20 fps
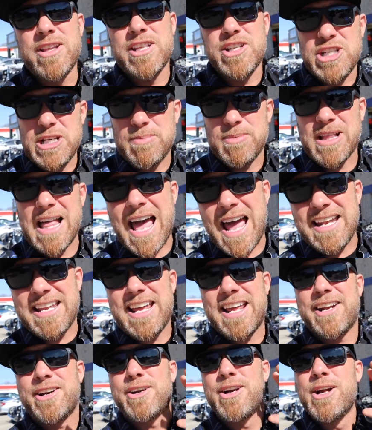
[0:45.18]
the Jeep
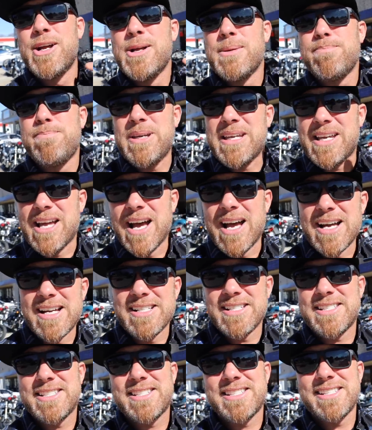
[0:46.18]
Gladiator
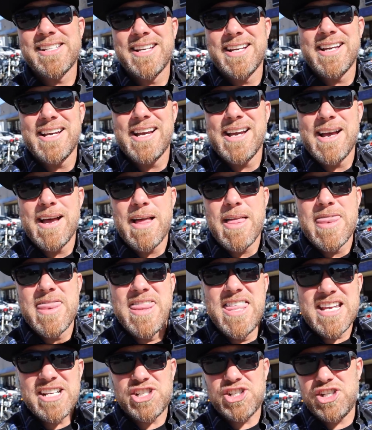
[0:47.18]
because
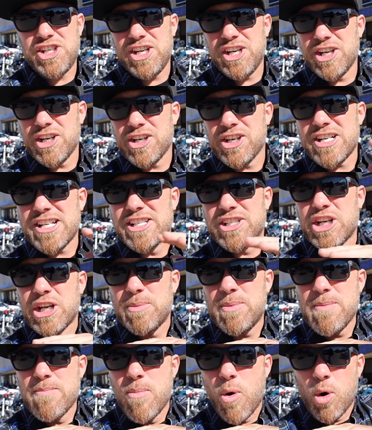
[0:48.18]
this year is gonna
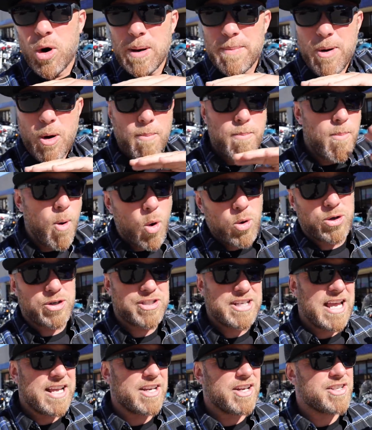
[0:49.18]
be more about
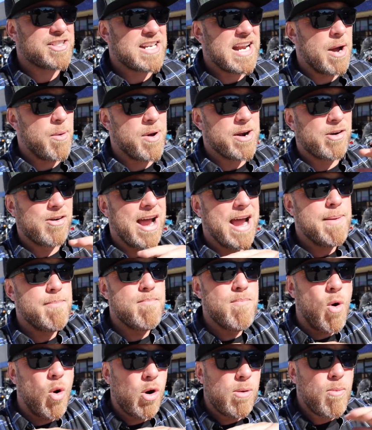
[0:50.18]
motorcycles, and I wanna ride
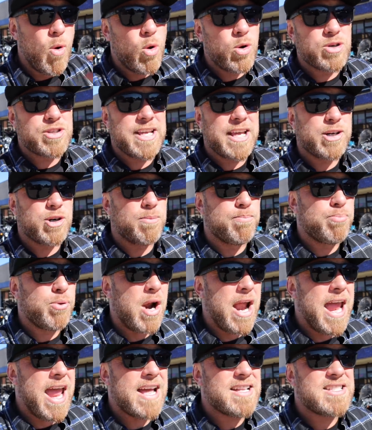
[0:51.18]
more motorcycle
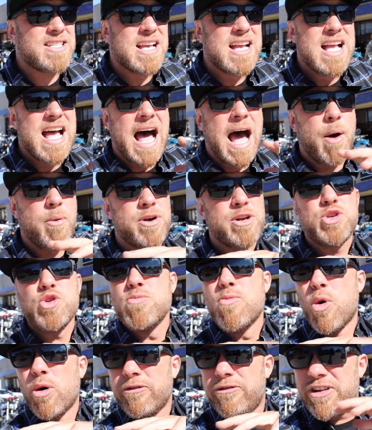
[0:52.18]
brands. I wanna do
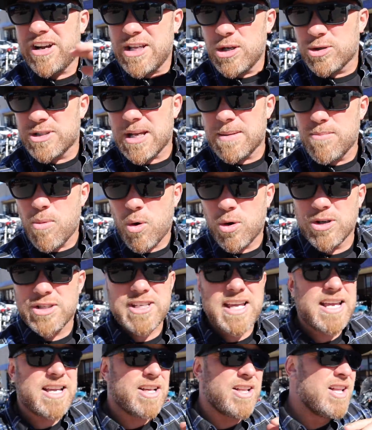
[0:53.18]
more videos on
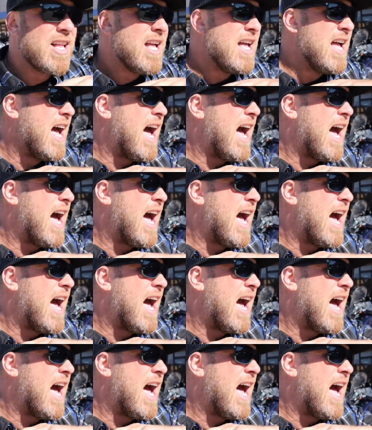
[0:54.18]
motorcycle.